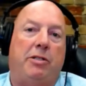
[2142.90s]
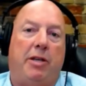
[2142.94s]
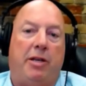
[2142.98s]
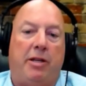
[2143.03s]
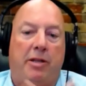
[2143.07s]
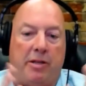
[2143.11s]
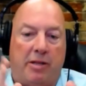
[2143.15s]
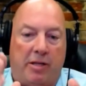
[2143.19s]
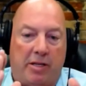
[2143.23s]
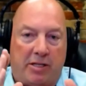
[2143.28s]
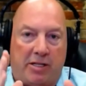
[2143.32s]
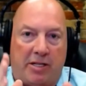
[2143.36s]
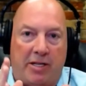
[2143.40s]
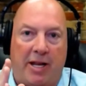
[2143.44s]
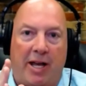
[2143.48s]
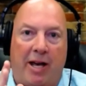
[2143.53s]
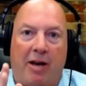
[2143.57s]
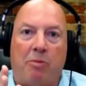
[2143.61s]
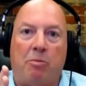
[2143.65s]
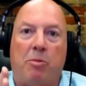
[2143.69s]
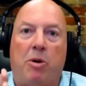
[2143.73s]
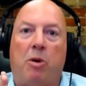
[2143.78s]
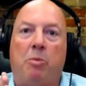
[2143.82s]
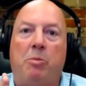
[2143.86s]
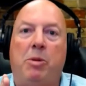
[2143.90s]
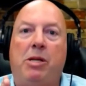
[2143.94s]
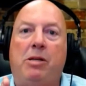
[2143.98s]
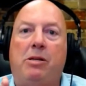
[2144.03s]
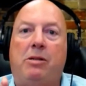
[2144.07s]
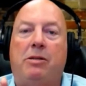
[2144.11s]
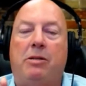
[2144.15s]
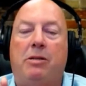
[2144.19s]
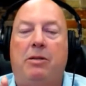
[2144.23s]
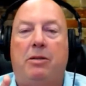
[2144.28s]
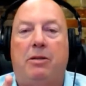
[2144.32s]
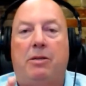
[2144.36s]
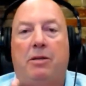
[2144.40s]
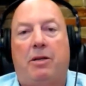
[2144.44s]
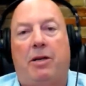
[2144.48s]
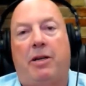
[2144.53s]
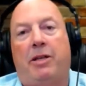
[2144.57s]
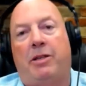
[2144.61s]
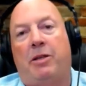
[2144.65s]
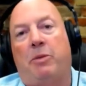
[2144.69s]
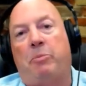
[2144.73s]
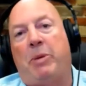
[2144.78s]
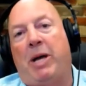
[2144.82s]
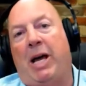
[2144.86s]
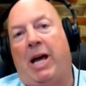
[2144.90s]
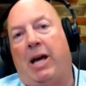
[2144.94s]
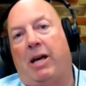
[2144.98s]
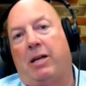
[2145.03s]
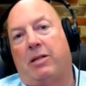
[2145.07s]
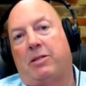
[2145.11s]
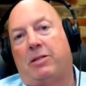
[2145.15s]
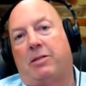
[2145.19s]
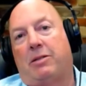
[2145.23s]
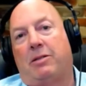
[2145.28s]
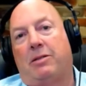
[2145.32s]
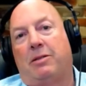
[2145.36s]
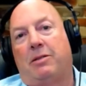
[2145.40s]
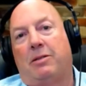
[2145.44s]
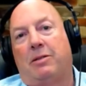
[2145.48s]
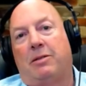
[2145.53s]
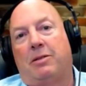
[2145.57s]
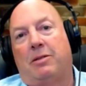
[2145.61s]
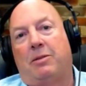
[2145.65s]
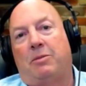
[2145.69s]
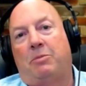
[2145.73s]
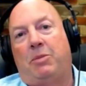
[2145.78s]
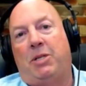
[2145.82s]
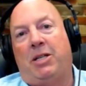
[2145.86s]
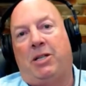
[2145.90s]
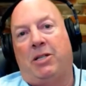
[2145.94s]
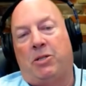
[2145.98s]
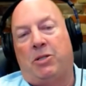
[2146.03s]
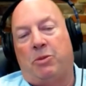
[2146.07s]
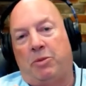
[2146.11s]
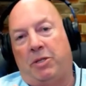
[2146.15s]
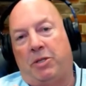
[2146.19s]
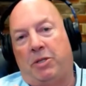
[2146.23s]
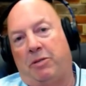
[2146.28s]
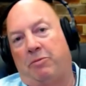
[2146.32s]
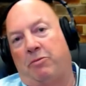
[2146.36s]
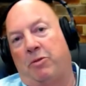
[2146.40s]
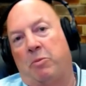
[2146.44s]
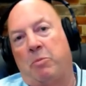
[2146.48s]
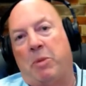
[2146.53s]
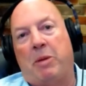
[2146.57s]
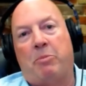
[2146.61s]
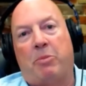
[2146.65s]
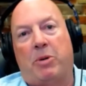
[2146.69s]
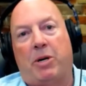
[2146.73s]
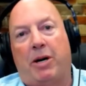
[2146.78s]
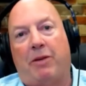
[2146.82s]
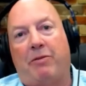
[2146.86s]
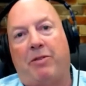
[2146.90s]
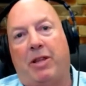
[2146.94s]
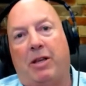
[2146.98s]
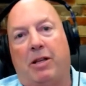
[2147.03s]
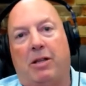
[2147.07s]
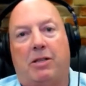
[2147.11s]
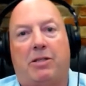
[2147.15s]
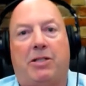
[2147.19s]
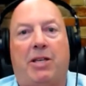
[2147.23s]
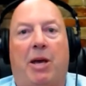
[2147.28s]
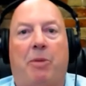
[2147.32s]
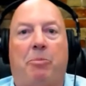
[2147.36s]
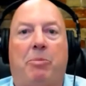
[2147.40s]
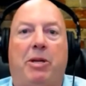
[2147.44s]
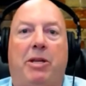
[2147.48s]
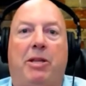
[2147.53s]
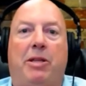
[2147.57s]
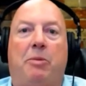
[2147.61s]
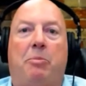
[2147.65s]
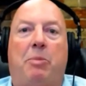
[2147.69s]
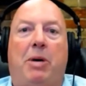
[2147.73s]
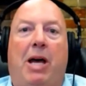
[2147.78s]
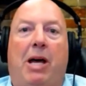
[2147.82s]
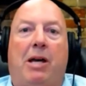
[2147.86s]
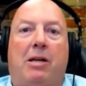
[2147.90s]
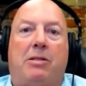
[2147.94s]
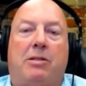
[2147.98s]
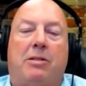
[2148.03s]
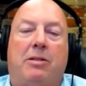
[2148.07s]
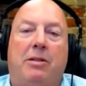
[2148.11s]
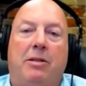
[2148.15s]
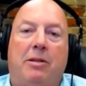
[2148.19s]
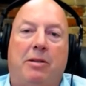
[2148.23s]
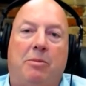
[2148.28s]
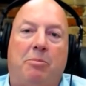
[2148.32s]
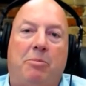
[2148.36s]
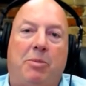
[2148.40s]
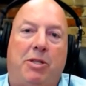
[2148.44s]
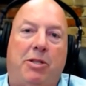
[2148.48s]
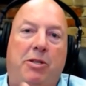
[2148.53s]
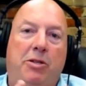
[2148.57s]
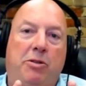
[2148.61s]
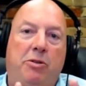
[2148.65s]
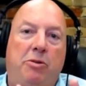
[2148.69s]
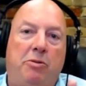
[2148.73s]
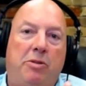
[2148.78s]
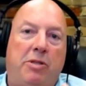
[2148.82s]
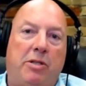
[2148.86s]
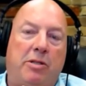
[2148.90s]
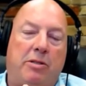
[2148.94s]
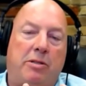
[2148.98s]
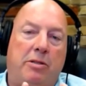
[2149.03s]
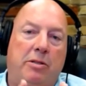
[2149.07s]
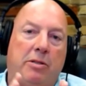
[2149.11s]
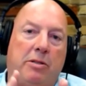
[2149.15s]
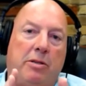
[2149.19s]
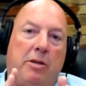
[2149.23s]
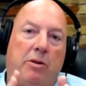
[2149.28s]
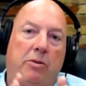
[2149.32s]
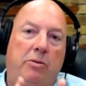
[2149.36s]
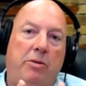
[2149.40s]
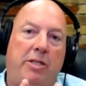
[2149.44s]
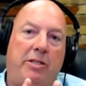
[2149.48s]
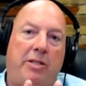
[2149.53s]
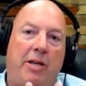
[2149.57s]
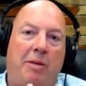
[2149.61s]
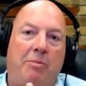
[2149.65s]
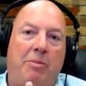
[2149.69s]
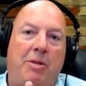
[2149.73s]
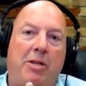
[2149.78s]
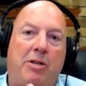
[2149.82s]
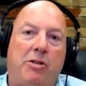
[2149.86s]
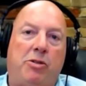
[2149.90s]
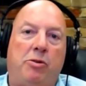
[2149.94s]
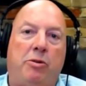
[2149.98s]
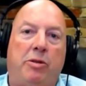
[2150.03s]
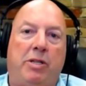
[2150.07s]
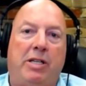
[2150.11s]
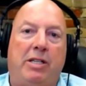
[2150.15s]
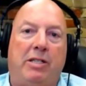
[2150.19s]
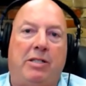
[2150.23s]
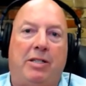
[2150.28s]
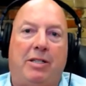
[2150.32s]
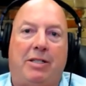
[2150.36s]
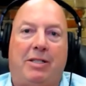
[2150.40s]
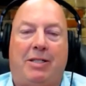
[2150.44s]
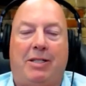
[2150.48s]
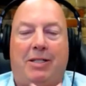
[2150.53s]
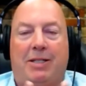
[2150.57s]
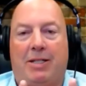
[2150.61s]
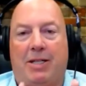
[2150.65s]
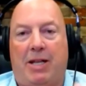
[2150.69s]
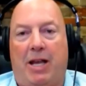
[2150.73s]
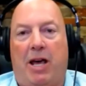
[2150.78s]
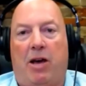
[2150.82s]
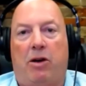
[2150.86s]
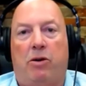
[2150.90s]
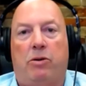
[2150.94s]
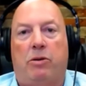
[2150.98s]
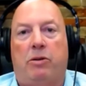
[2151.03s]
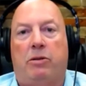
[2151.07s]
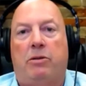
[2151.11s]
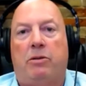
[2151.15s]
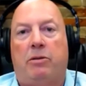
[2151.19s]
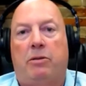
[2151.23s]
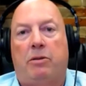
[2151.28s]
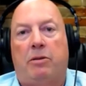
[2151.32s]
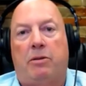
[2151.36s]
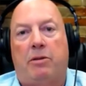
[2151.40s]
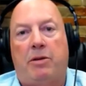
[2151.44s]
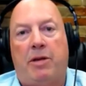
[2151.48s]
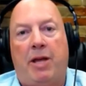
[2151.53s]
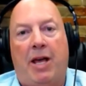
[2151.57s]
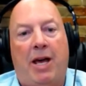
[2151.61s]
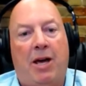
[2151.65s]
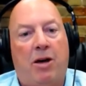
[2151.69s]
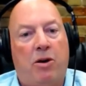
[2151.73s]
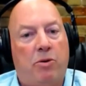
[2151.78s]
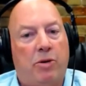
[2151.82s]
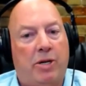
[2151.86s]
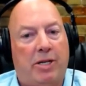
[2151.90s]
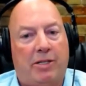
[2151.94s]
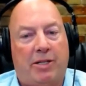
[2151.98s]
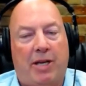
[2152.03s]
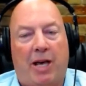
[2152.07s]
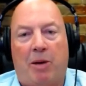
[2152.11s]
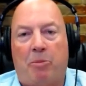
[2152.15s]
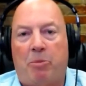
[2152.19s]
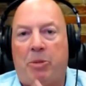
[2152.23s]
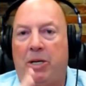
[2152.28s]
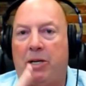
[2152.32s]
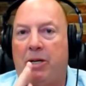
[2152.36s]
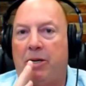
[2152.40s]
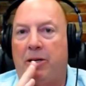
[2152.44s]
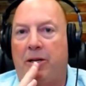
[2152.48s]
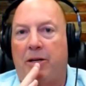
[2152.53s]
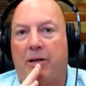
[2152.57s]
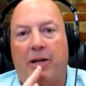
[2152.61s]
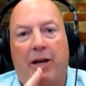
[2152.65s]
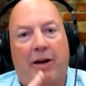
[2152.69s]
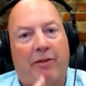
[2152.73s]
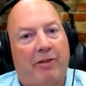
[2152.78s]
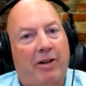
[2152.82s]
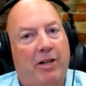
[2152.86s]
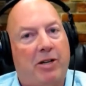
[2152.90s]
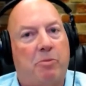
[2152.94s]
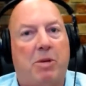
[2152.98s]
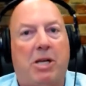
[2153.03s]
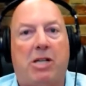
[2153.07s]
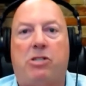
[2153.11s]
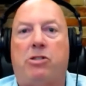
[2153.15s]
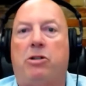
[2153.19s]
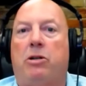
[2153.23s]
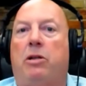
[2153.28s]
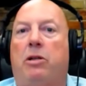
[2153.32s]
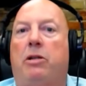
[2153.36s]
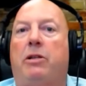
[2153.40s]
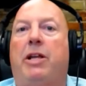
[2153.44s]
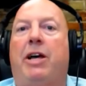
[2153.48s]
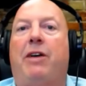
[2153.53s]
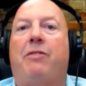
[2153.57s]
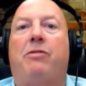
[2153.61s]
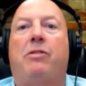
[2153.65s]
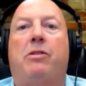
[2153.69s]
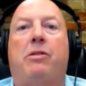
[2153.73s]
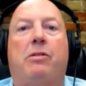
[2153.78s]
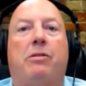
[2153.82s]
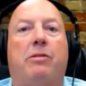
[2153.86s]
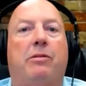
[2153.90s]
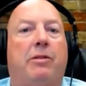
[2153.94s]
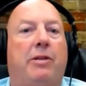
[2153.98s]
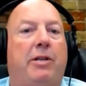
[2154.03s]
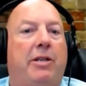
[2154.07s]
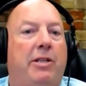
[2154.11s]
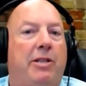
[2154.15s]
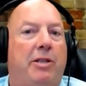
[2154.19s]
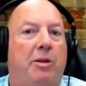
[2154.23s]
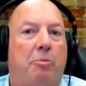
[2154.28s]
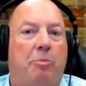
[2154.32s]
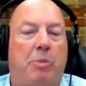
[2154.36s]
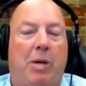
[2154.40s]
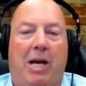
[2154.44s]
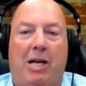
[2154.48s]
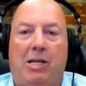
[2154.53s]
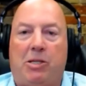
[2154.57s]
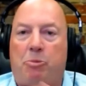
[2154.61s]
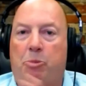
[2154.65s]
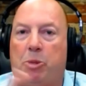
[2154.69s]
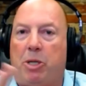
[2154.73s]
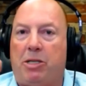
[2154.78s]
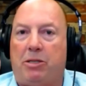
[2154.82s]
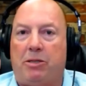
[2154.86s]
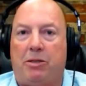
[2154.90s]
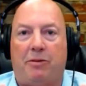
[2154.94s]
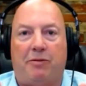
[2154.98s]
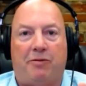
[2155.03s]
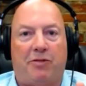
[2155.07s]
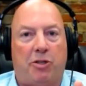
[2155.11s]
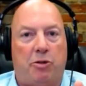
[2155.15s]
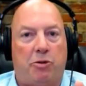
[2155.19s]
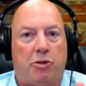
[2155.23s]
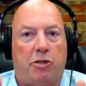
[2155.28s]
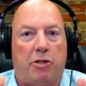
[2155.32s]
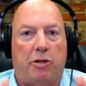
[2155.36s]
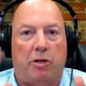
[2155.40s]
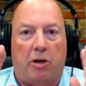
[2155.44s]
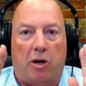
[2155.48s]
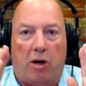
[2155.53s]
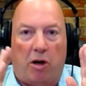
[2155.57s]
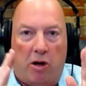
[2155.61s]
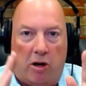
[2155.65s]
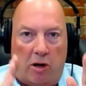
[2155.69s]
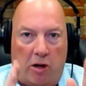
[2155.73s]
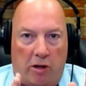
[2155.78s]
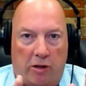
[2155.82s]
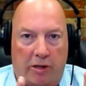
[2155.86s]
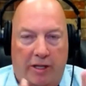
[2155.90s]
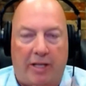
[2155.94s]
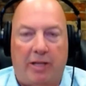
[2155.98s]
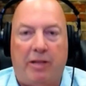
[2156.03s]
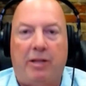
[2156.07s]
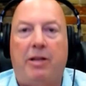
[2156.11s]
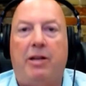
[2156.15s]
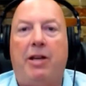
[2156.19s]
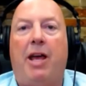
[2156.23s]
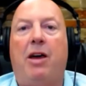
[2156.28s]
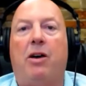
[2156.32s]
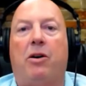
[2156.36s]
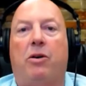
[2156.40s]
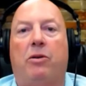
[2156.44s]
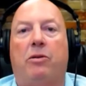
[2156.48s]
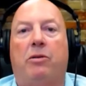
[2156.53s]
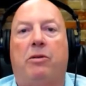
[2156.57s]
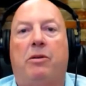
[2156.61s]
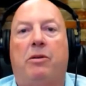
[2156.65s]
in this now moment in the past, because we remember everything that's happened in the past. But the truth is, the only time that truly exists is now. Now is happening in every dimensional level, in the past, present, future, all in the now.